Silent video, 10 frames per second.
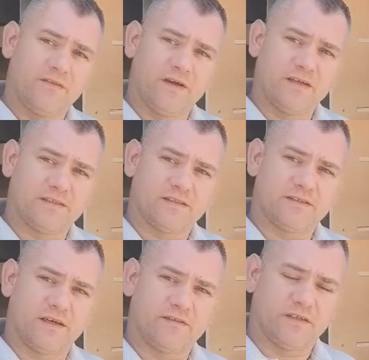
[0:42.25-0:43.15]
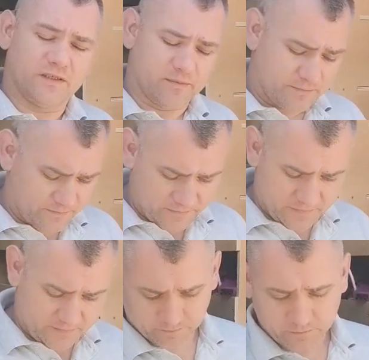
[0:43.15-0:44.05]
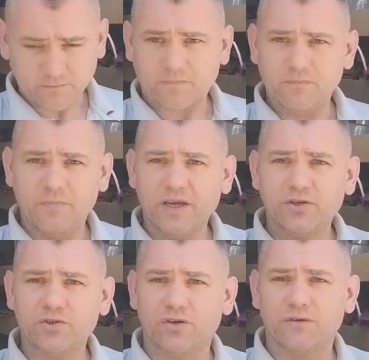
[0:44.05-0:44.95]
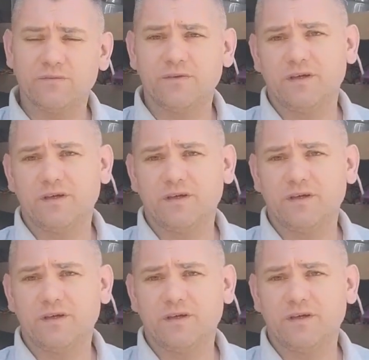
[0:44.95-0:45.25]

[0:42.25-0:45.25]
Third safety tip: make sure